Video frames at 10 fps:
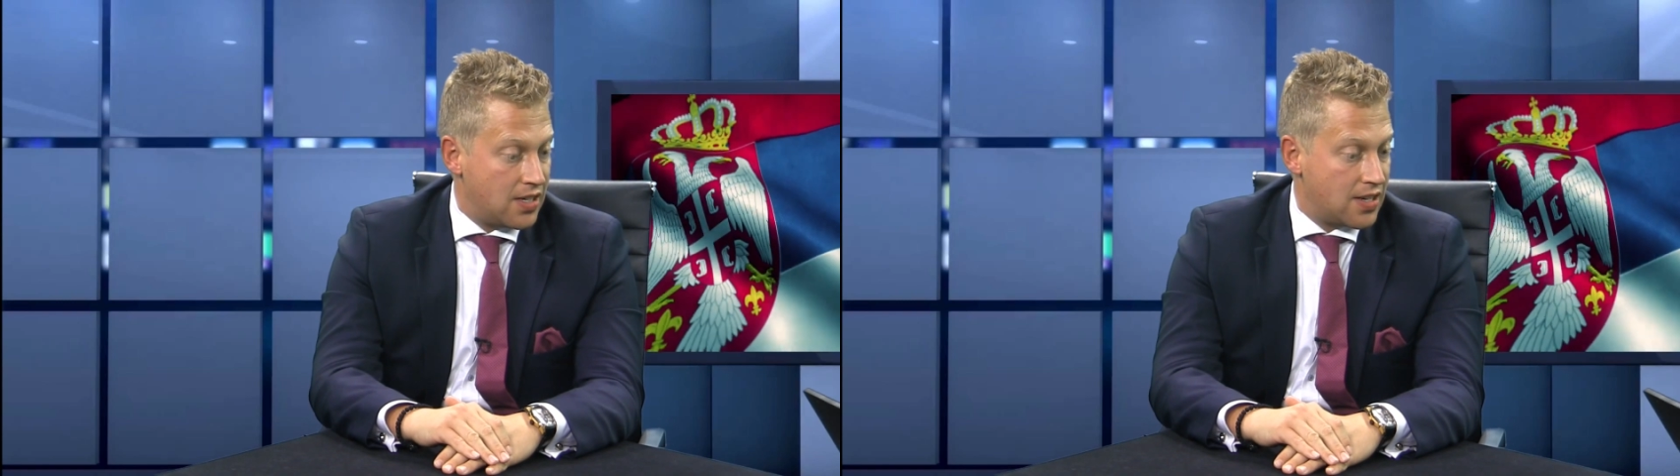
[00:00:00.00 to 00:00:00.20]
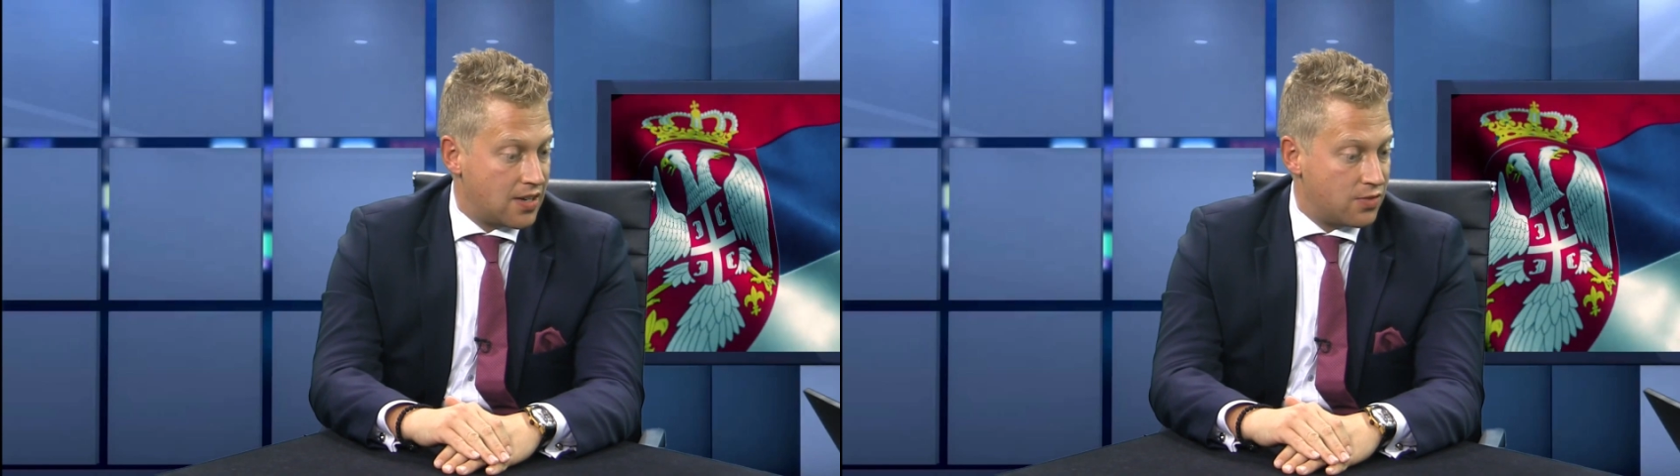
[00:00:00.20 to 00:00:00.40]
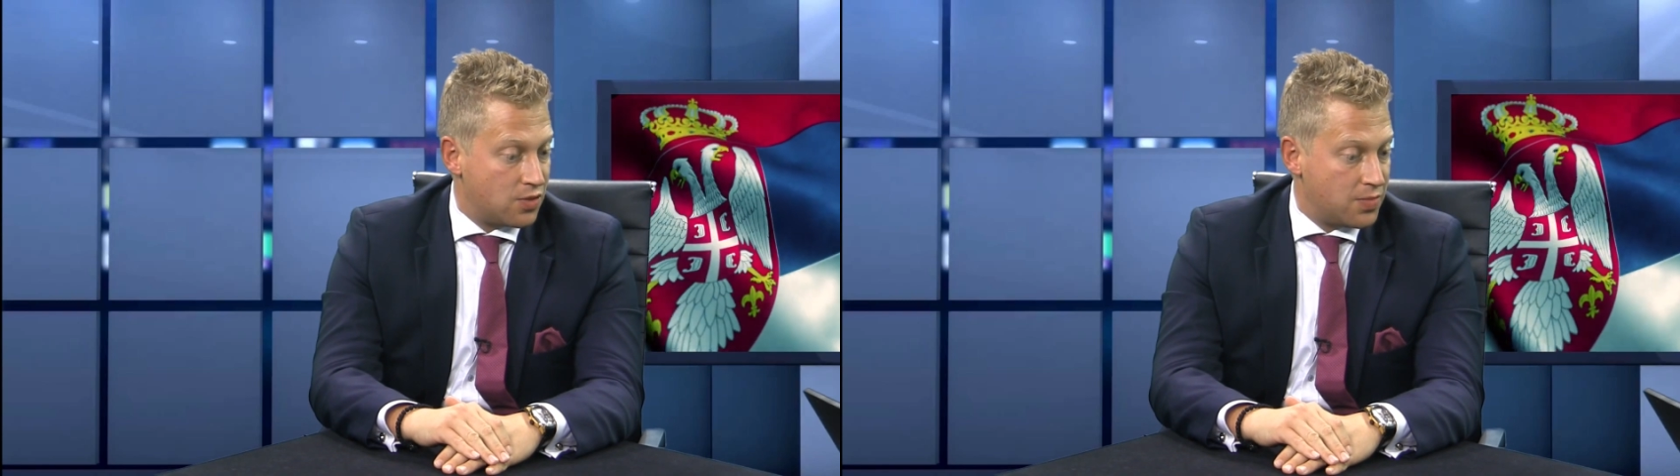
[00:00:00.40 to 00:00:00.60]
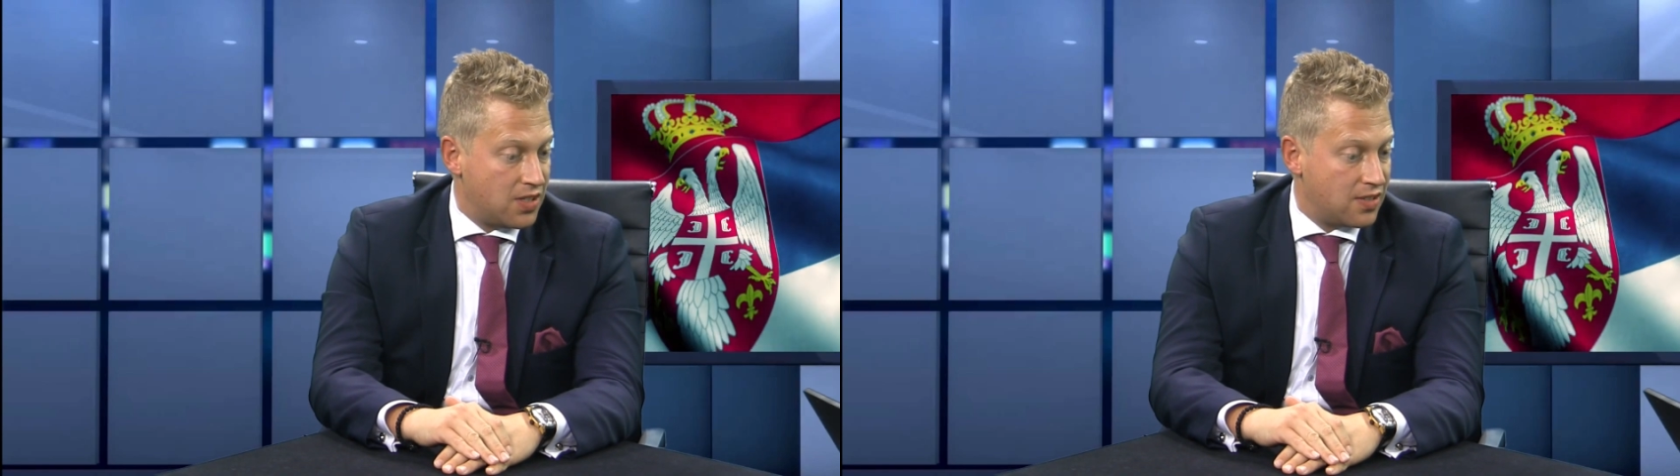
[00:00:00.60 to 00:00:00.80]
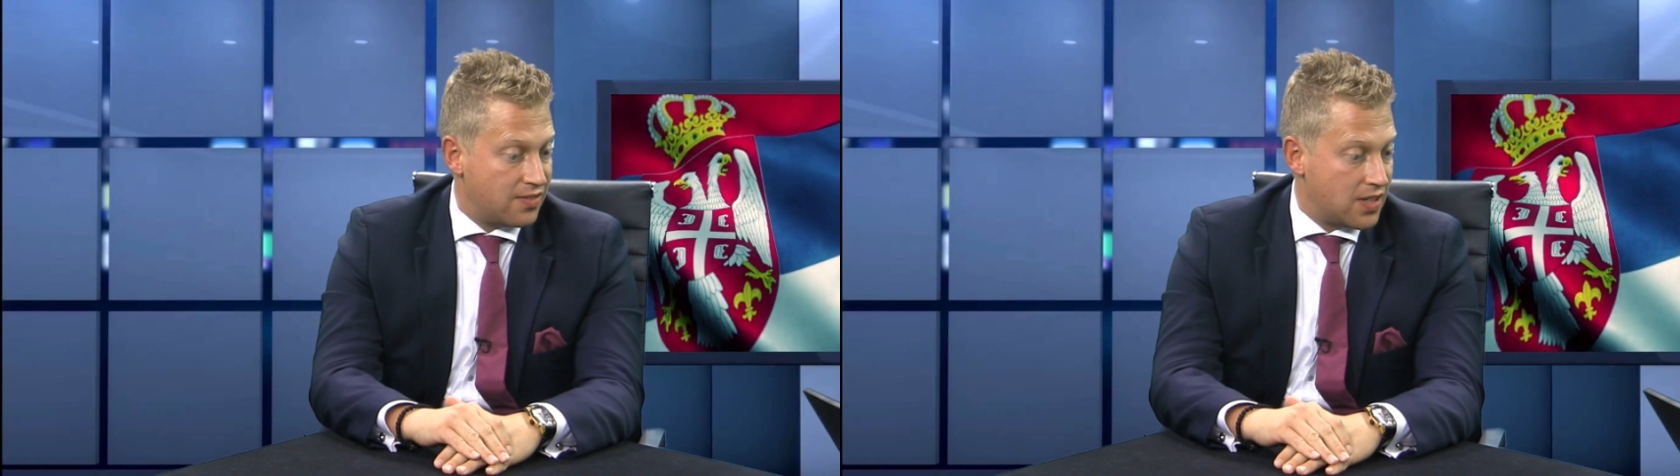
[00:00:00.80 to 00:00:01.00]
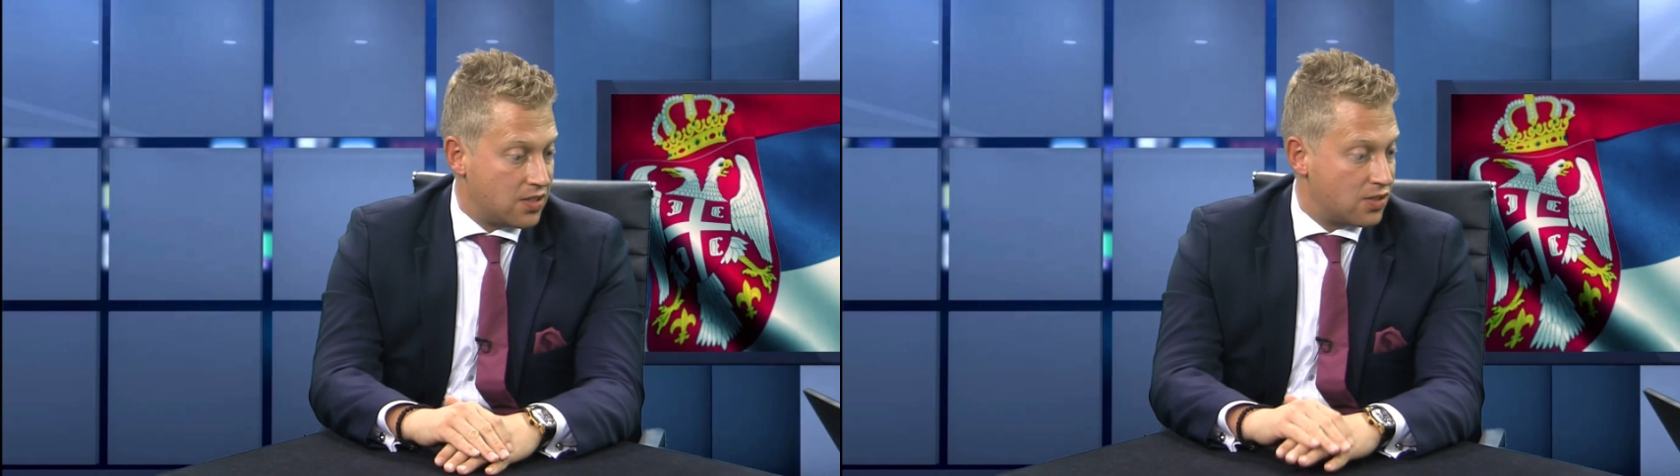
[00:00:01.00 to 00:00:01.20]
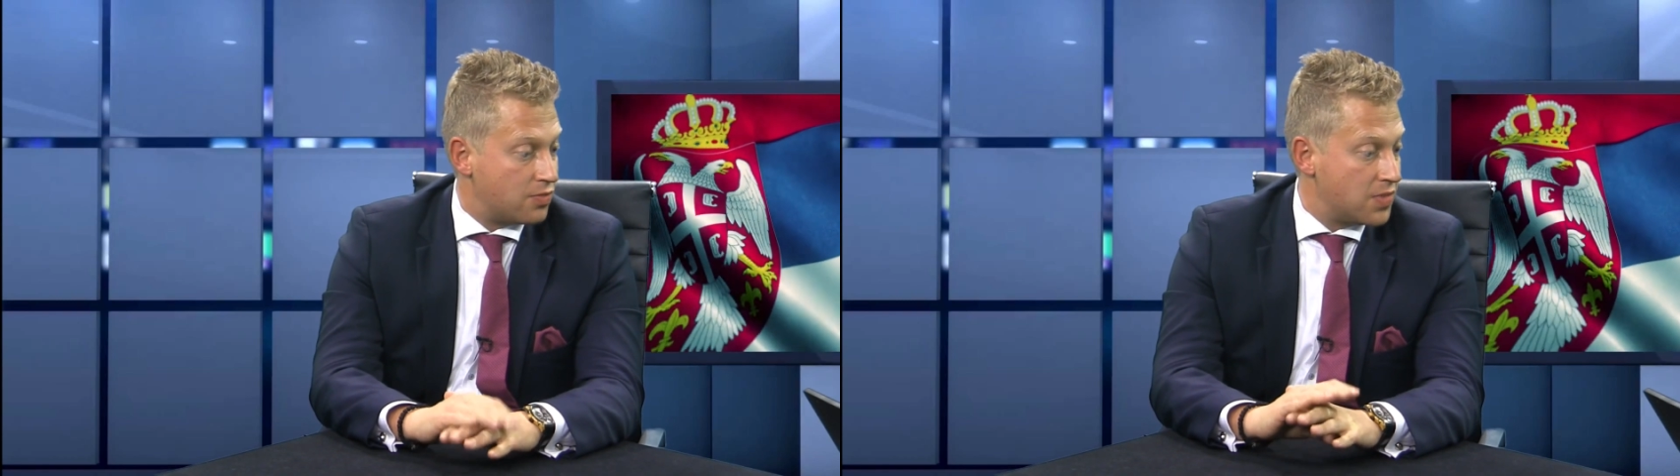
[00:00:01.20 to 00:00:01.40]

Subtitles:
have to be faced of